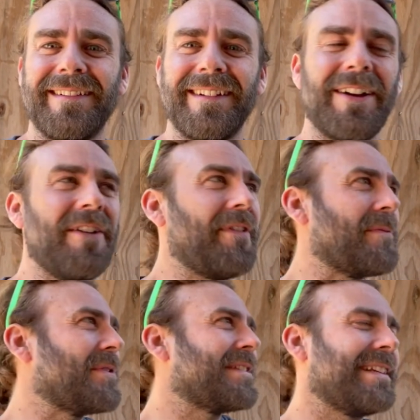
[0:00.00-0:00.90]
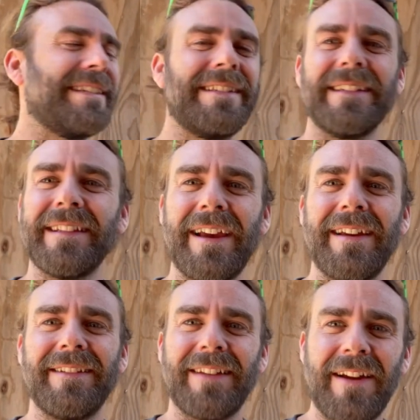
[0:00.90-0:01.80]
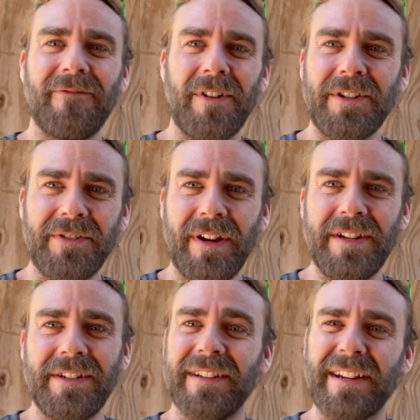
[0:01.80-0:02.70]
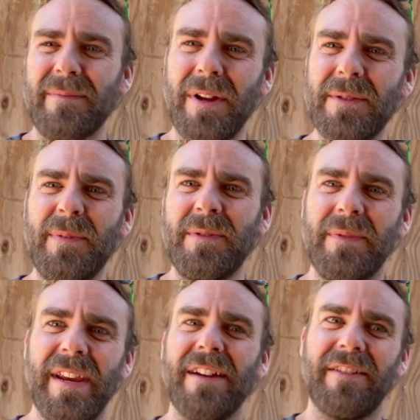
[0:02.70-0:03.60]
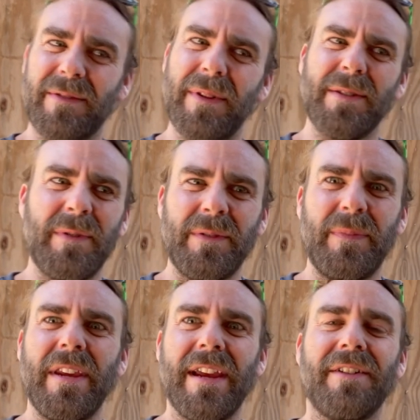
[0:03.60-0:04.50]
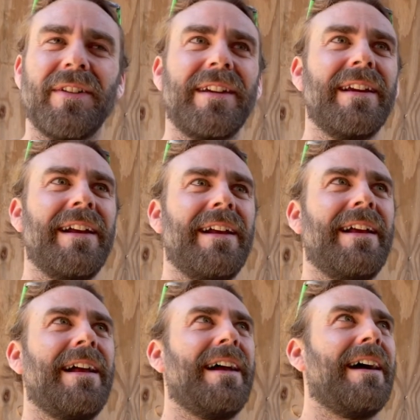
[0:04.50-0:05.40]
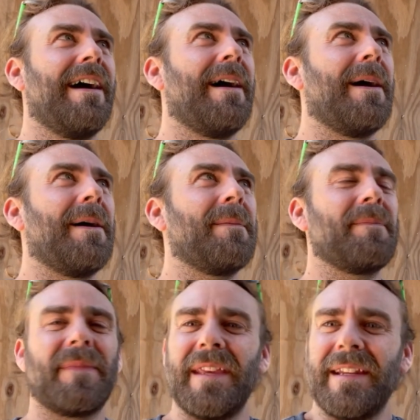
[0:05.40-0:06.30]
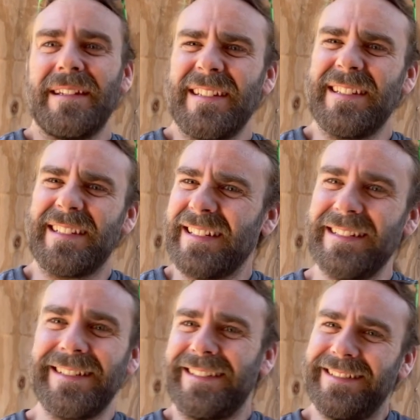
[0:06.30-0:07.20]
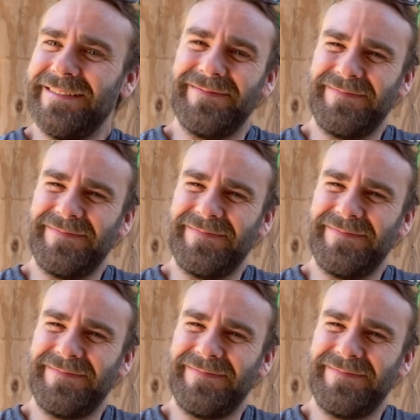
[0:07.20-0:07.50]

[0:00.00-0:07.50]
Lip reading: You know, if I'm resisting that frustration, like I'm not supposed to be angry, I'm not supposed to be angry, then it just kind of still